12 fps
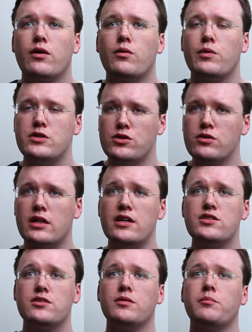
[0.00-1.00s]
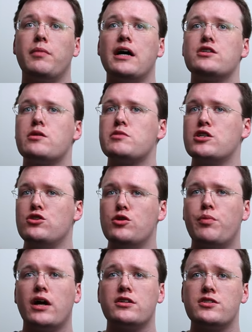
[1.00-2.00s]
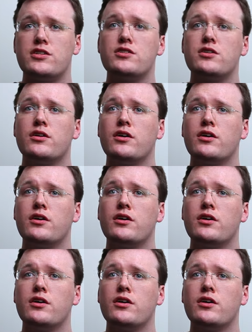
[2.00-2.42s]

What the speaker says: We do this by adopting new practices